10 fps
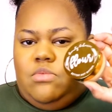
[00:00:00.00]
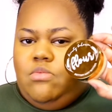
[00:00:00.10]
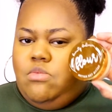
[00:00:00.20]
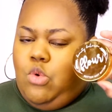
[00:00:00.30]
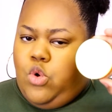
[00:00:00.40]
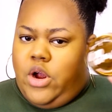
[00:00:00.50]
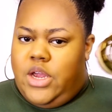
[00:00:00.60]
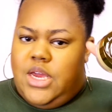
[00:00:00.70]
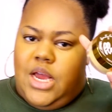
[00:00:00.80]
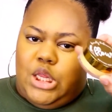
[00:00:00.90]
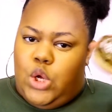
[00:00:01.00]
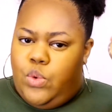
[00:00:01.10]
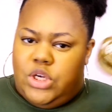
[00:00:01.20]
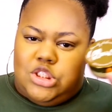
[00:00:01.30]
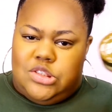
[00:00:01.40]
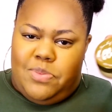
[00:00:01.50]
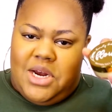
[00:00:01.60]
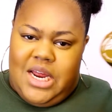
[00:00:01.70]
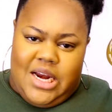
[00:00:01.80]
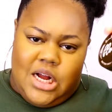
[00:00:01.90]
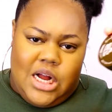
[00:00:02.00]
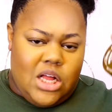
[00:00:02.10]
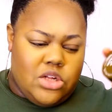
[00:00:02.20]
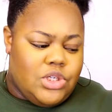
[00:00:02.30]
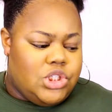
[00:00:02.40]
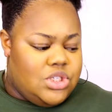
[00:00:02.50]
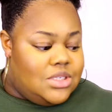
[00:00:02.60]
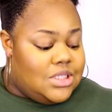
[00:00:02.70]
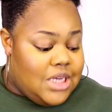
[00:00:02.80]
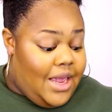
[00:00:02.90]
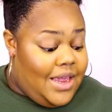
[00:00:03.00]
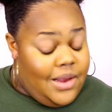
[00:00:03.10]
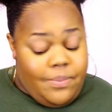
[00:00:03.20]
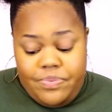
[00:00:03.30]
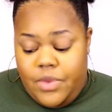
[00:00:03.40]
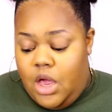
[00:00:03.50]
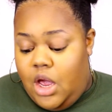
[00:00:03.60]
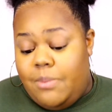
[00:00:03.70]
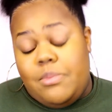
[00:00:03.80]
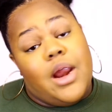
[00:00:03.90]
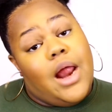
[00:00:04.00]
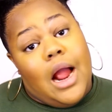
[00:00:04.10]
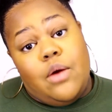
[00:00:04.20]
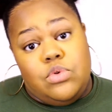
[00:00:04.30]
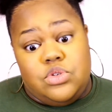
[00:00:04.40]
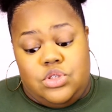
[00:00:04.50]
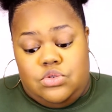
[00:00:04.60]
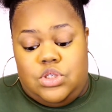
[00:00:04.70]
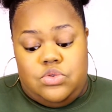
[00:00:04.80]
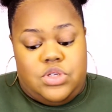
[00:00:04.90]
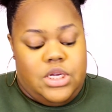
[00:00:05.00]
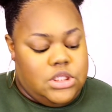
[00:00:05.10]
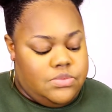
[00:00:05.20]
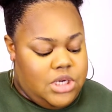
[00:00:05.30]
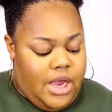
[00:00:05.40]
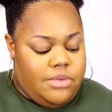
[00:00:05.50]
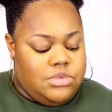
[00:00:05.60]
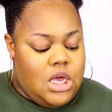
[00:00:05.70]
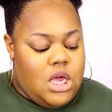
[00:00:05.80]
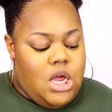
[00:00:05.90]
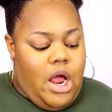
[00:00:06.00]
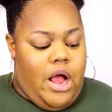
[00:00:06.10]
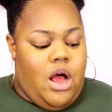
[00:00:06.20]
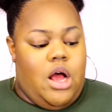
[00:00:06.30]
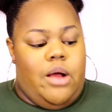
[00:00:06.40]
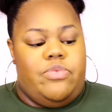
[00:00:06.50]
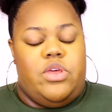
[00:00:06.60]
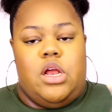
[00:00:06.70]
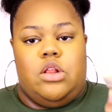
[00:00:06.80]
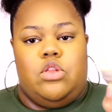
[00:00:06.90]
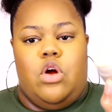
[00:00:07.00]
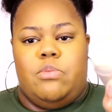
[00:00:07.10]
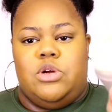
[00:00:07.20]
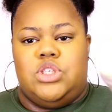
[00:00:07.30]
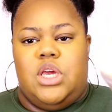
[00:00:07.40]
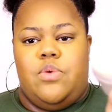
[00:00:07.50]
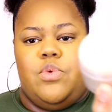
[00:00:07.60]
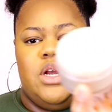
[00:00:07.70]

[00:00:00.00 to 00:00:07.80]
more yellowish, banana colorish today. But I will still use that sometimes. The Laura Mercier one